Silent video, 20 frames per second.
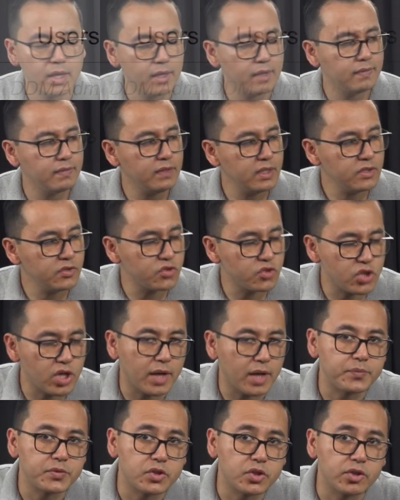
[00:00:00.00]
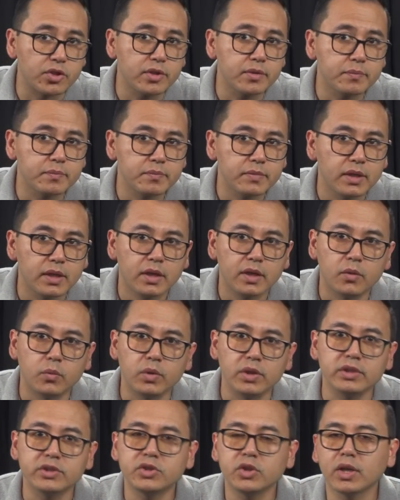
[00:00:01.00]
In this chapter,
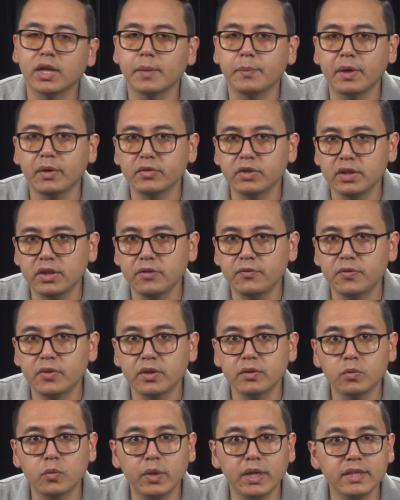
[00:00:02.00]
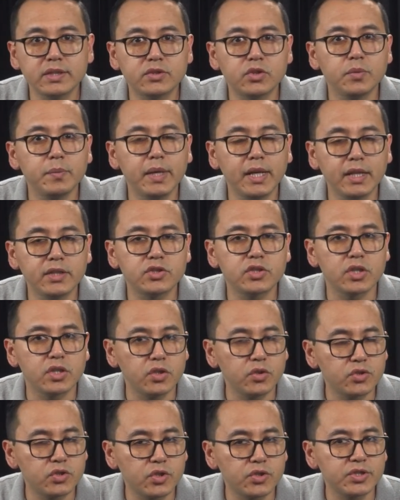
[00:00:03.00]
we'll talk about the different ways to manage
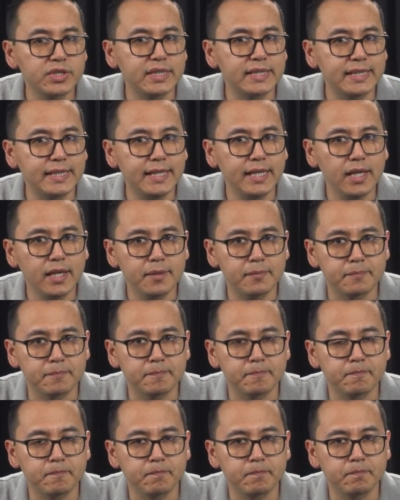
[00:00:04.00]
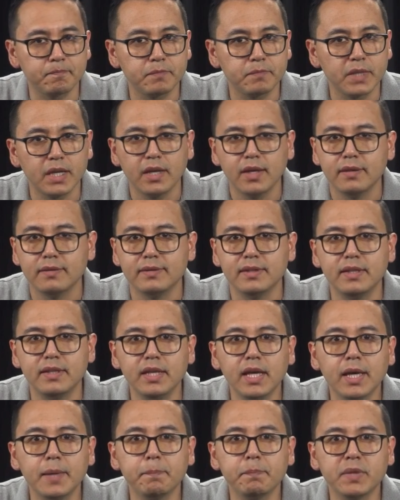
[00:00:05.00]
users in DDM.
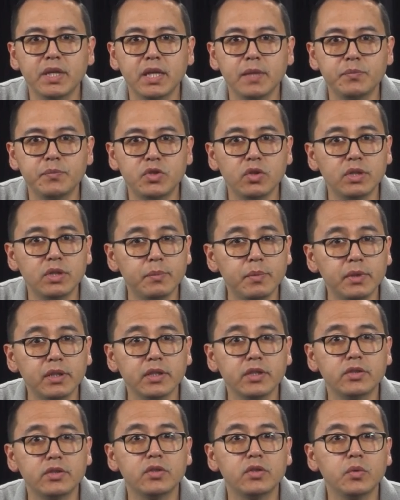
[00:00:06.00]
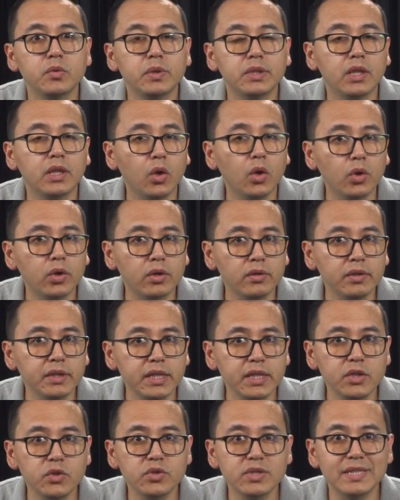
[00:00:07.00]
DDM gives you the ability to do it locally
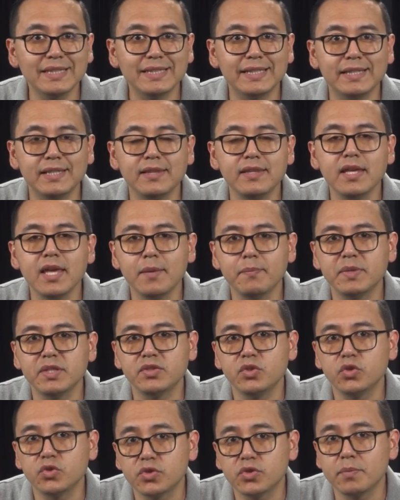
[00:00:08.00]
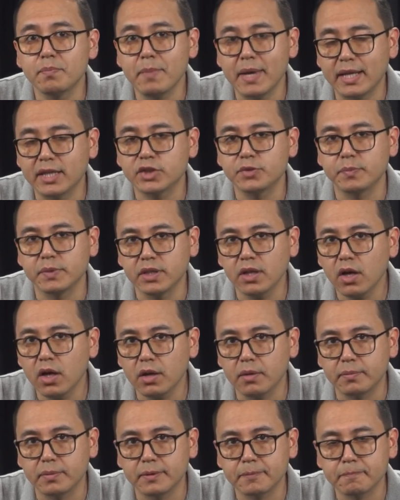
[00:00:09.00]
using the DDM's User Management
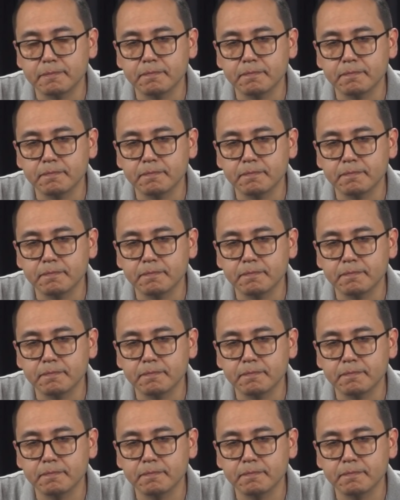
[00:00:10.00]
Hub.